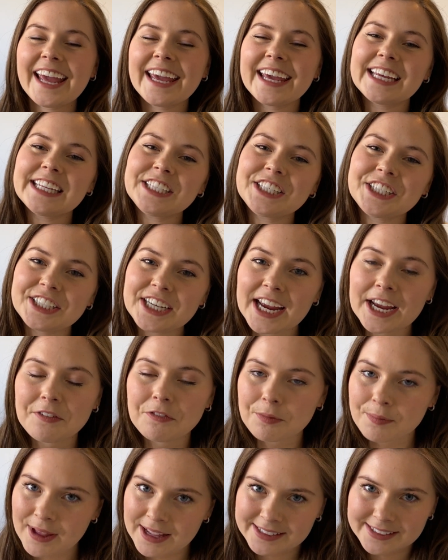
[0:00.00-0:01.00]
it's Jay
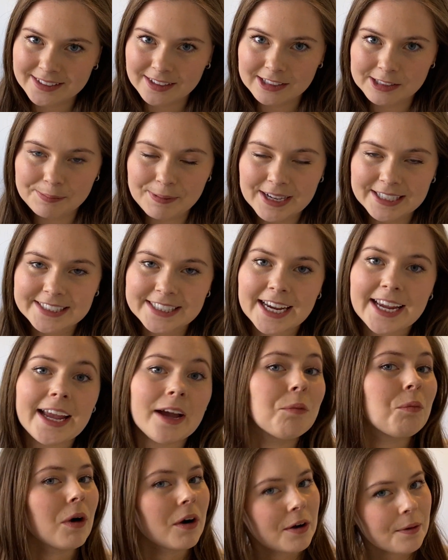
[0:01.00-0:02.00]
from Hairstyles by Jay
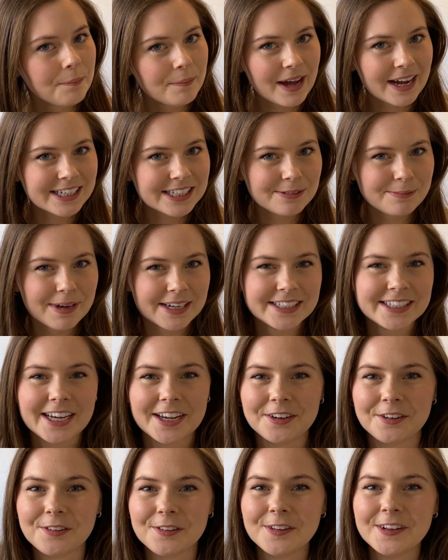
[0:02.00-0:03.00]
and welcome back to my
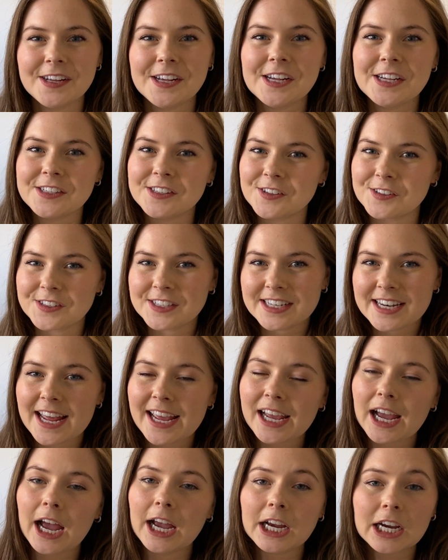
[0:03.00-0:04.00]
channel. So
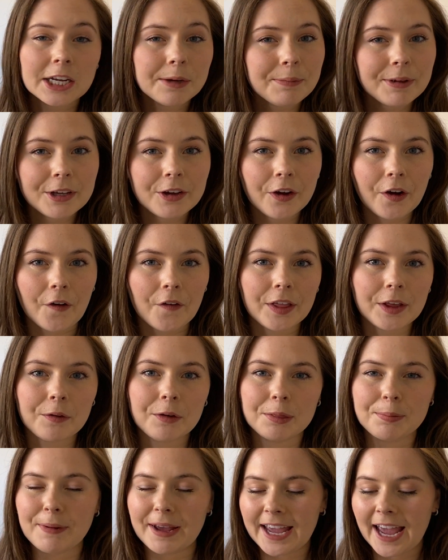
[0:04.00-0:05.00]
today I'm going to be curling
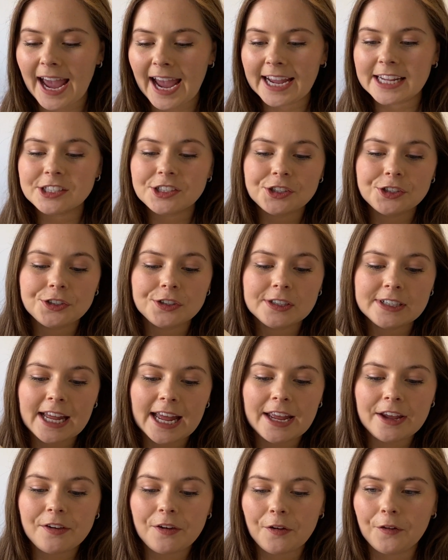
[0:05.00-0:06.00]
with my H2
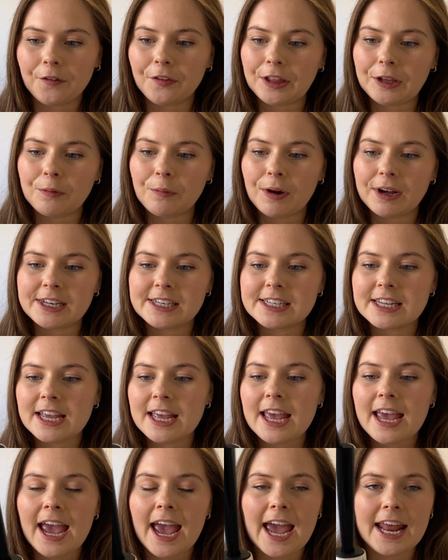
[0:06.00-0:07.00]
Day curling wand
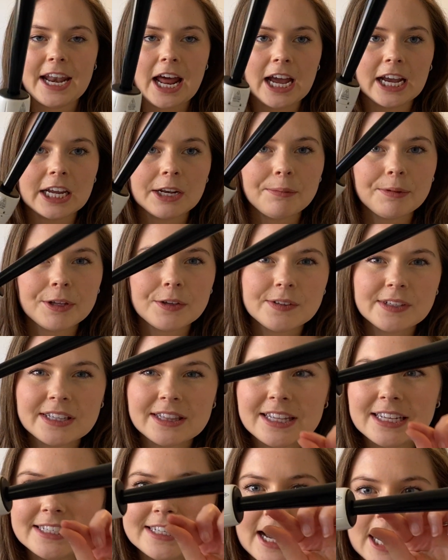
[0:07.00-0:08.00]
and I'm going to be using
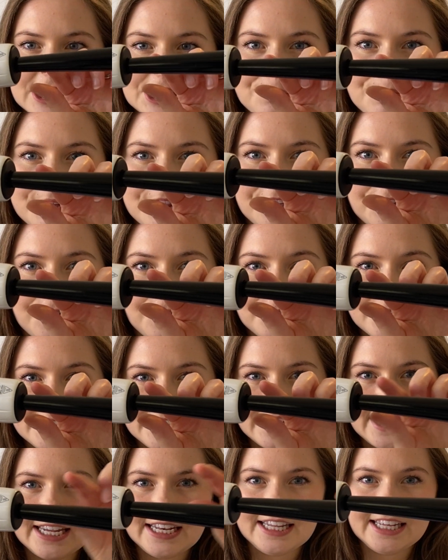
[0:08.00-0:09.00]
the attachment that goes
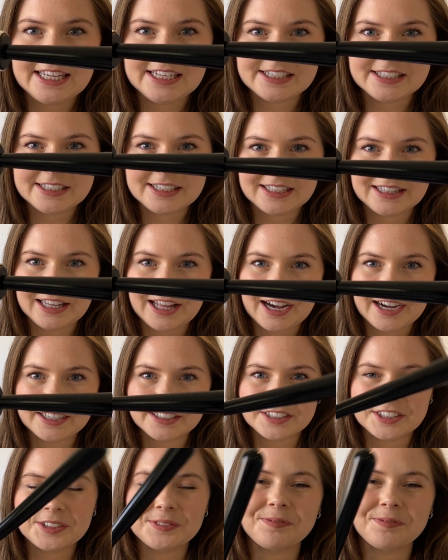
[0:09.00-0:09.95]
skinny to large.